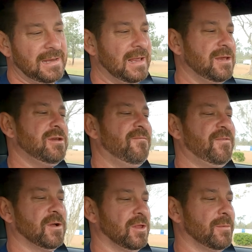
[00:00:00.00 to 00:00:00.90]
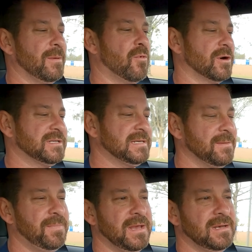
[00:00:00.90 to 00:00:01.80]
yeah, you can feel a little bit more
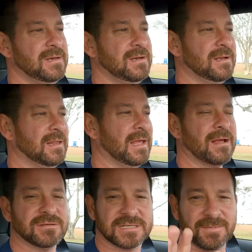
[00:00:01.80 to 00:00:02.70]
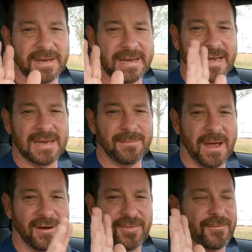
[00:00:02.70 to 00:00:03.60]
tip in. Like I was explaining, any
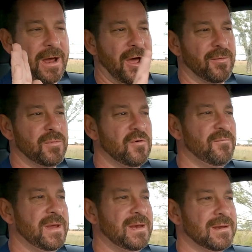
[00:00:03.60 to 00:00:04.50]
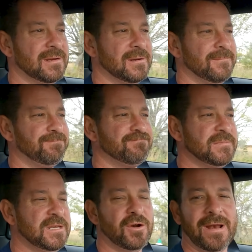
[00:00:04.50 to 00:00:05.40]
amount of throttle
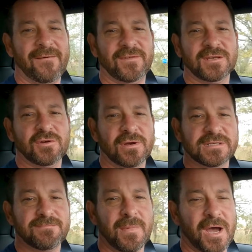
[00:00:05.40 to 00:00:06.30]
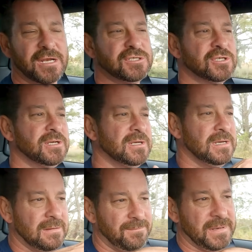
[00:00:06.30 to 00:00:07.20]
movement, you don't have to do as much
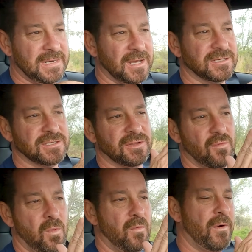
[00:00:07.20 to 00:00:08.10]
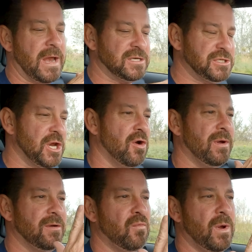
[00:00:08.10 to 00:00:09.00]
because of the ratio
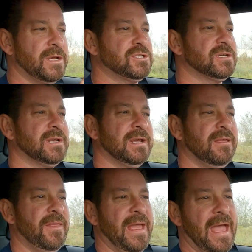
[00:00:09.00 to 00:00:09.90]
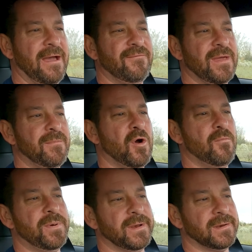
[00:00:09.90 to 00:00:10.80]
in which they have them
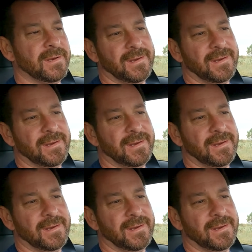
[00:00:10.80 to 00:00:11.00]
open.